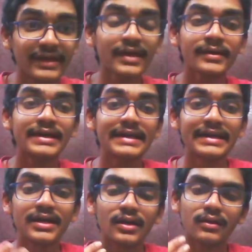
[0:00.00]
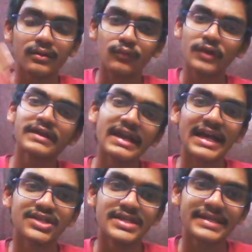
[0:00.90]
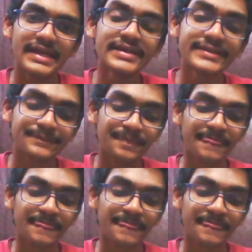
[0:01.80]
a what you can actually say is